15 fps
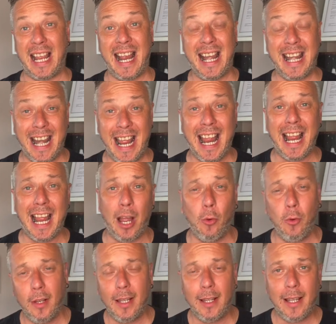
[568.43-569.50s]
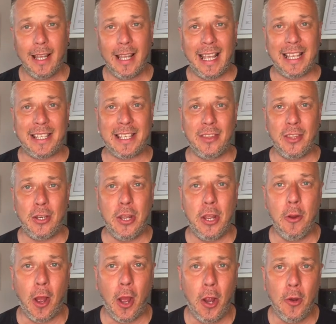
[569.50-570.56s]
And now it's in the
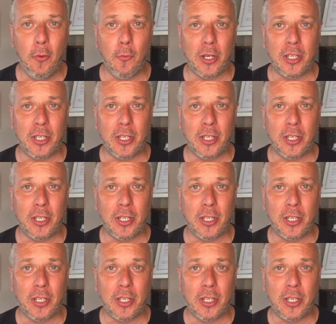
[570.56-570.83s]
new home,